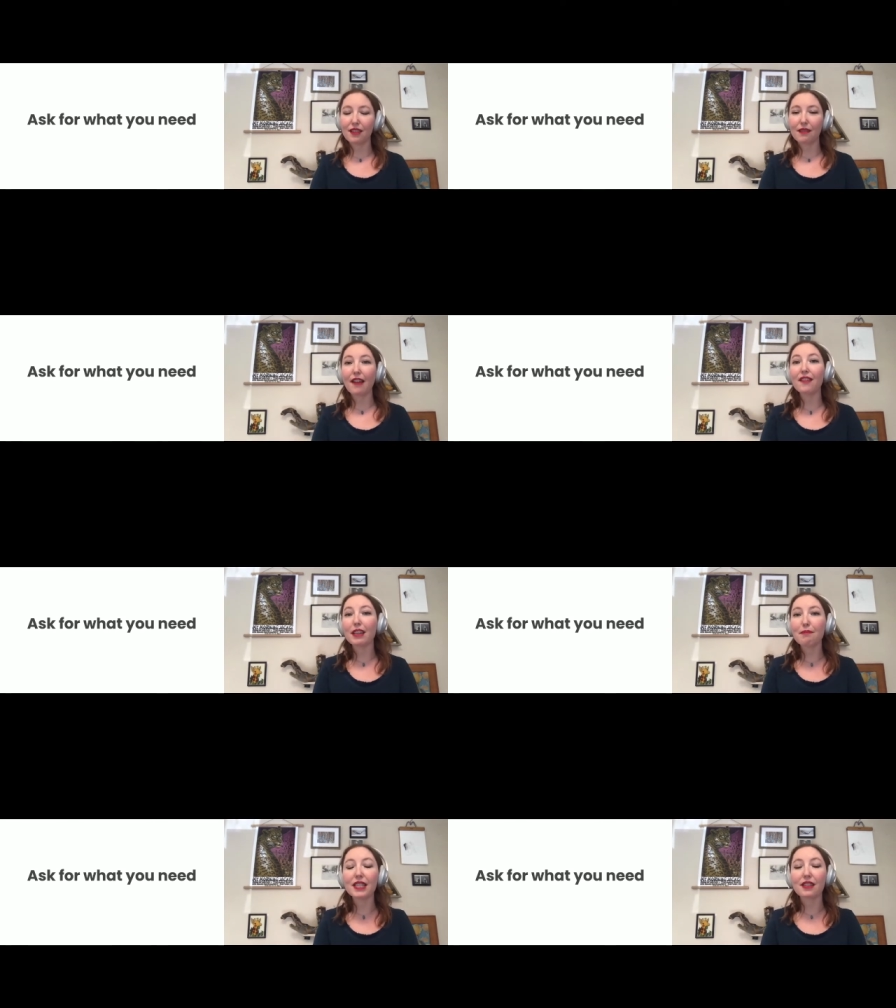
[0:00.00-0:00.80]

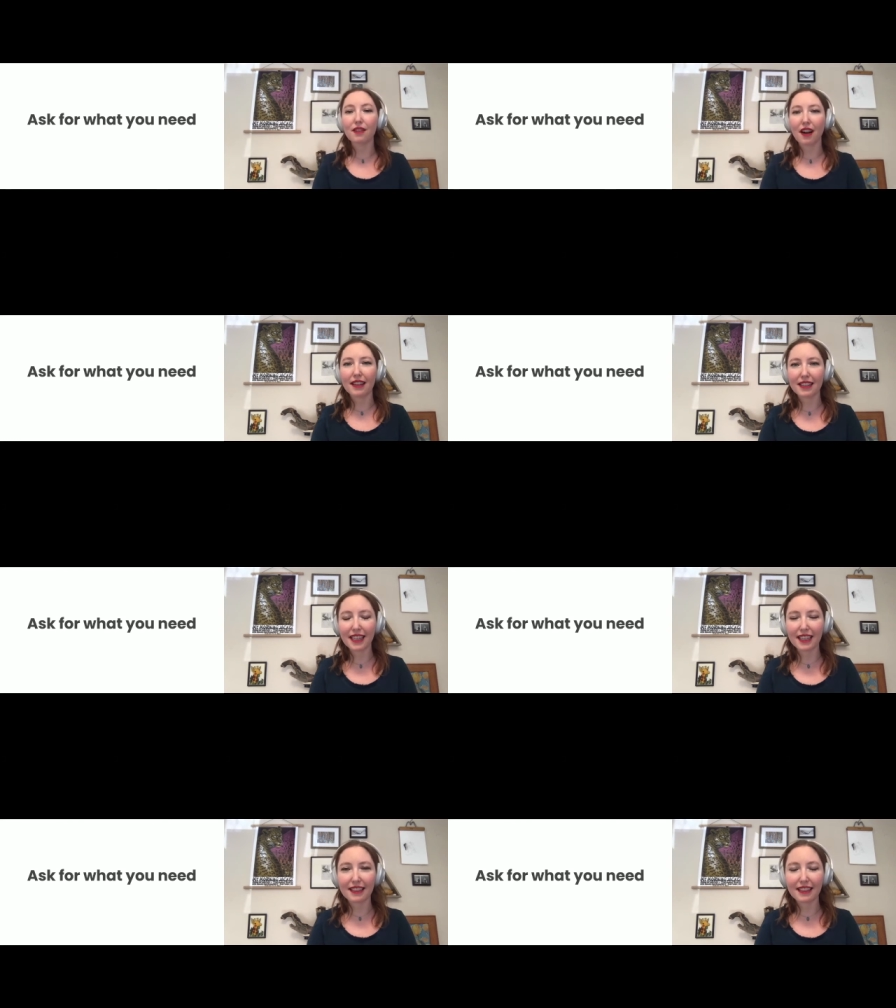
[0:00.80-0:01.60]
having it be so
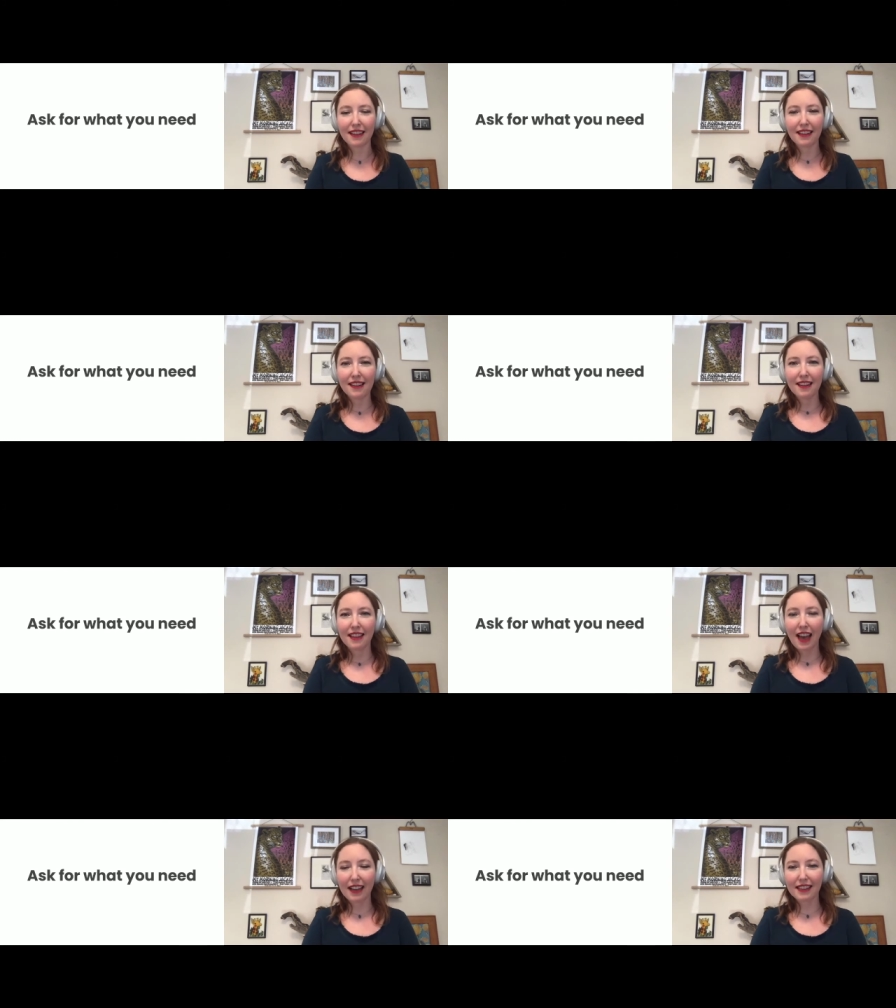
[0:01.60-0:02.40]
constant,
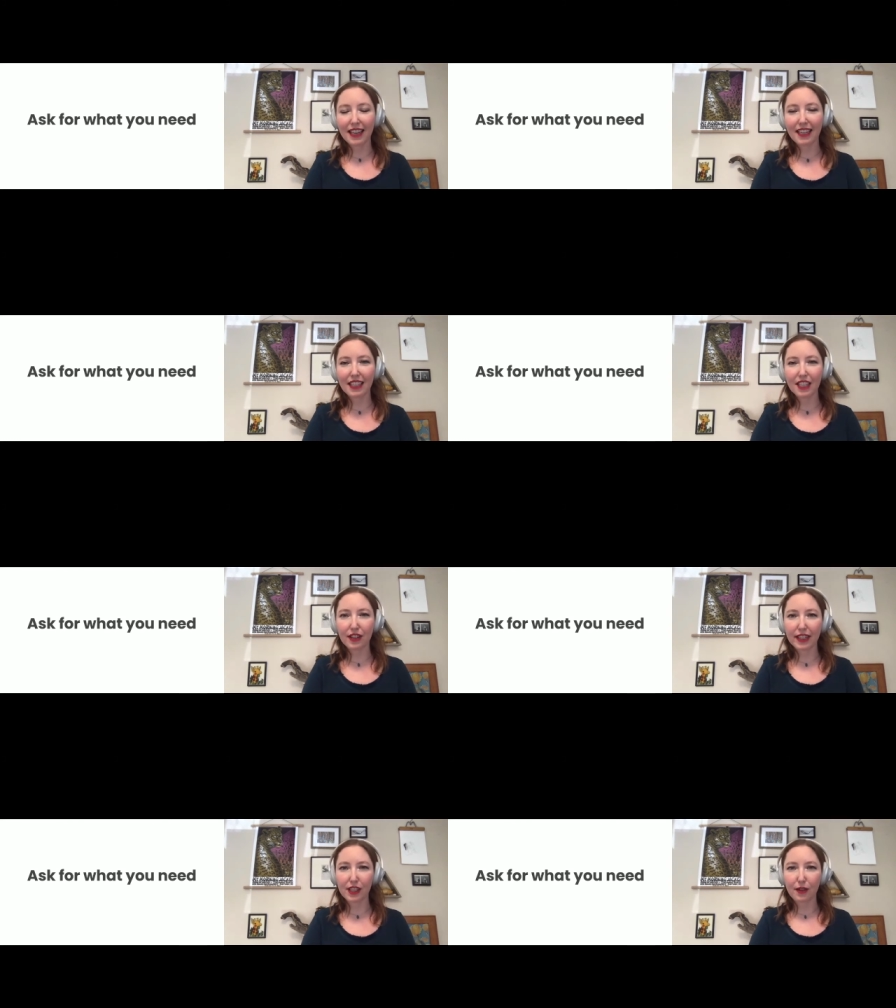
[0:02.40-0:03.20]
the asking
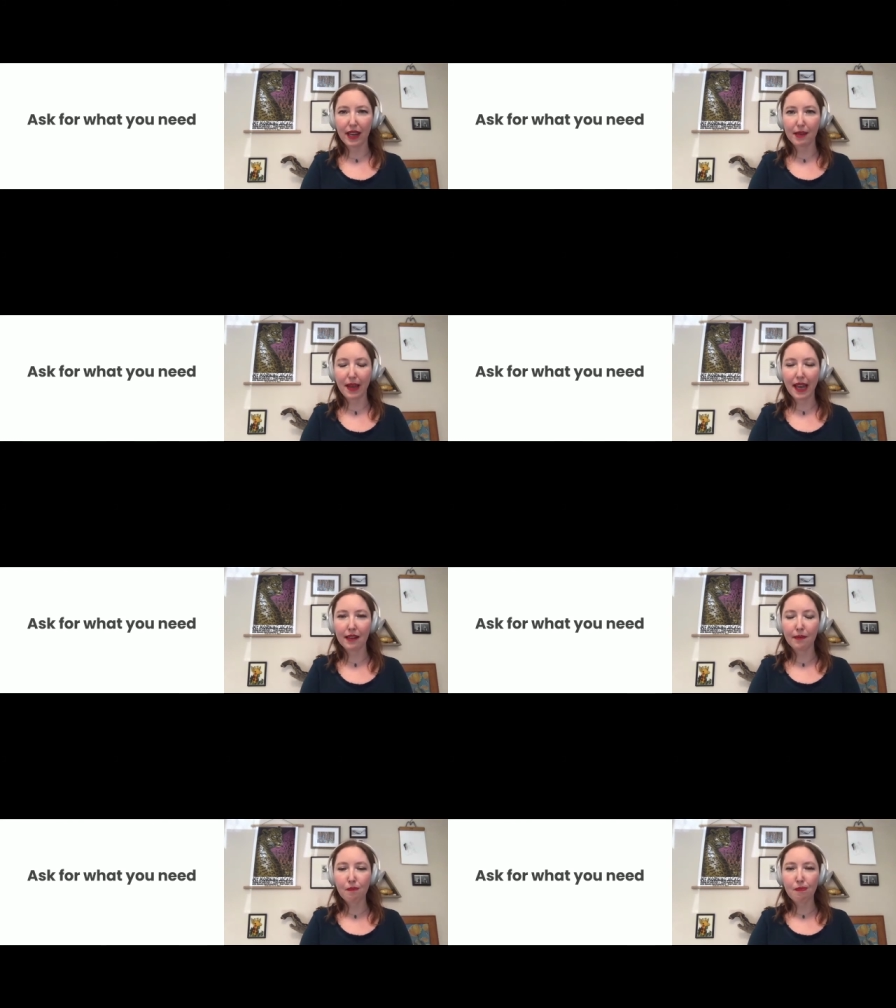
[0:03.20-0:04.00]
decreased quite a bit,
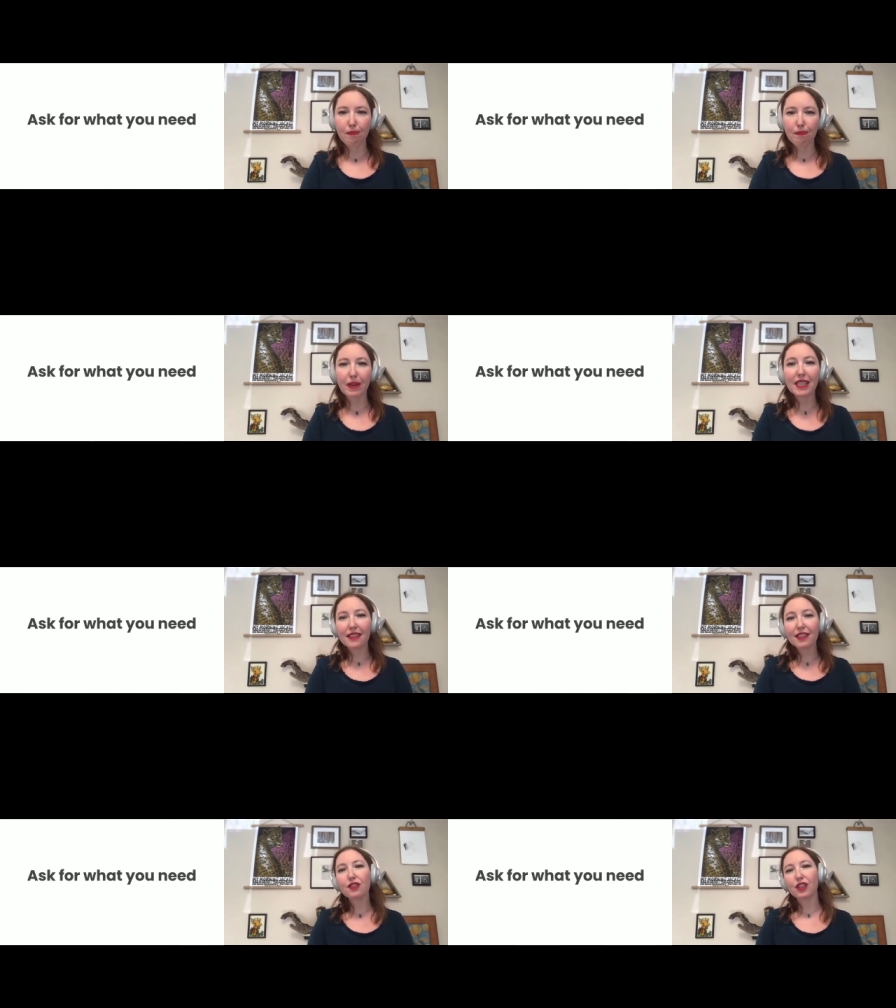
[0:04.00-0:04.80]
but it's
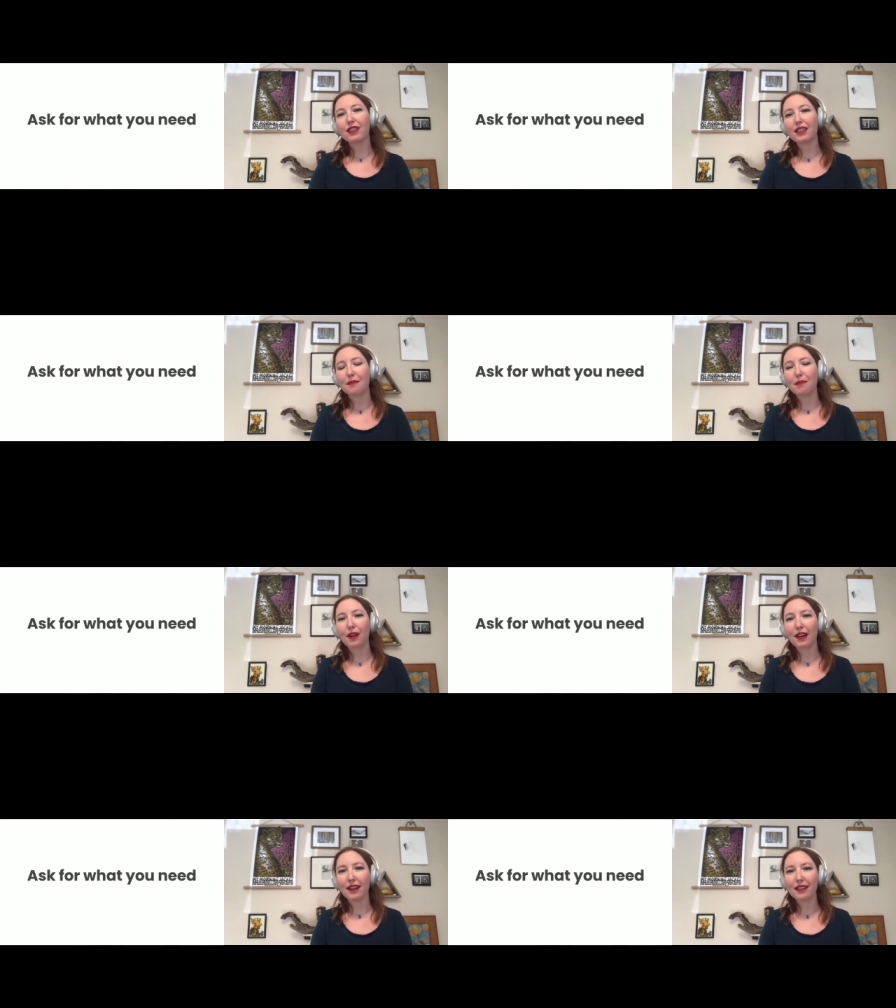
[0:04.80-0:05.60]
still just as
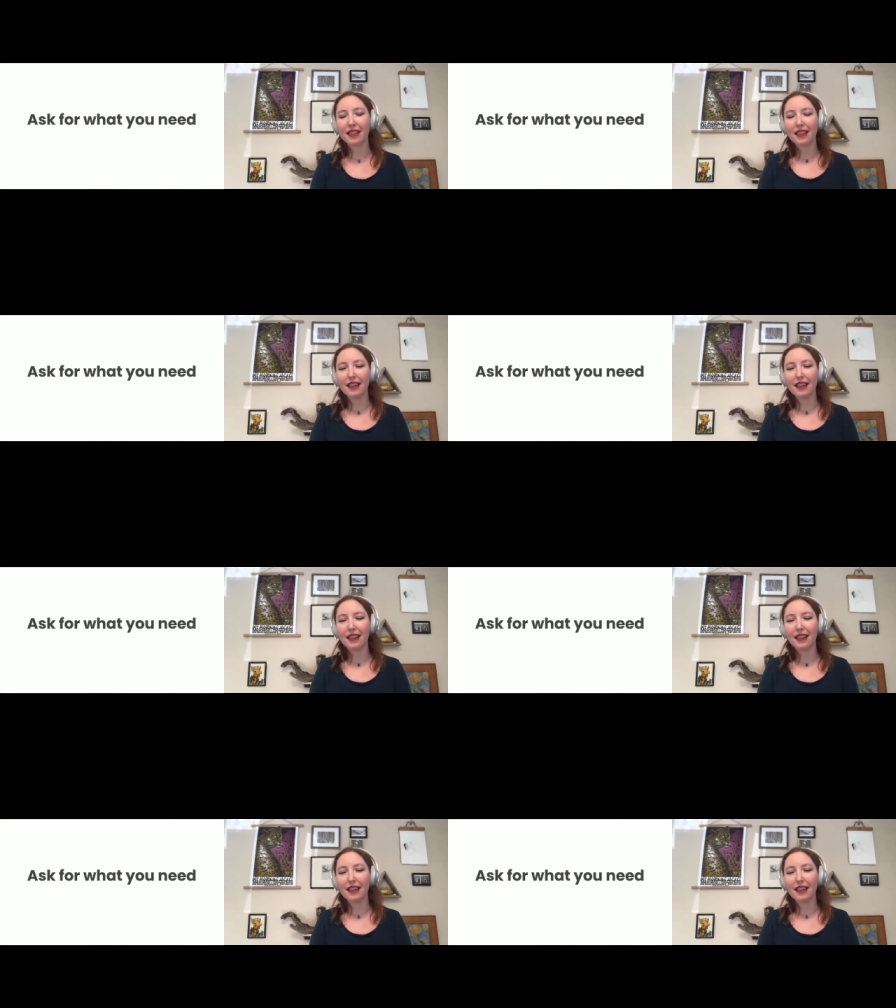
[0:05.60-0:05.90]
important.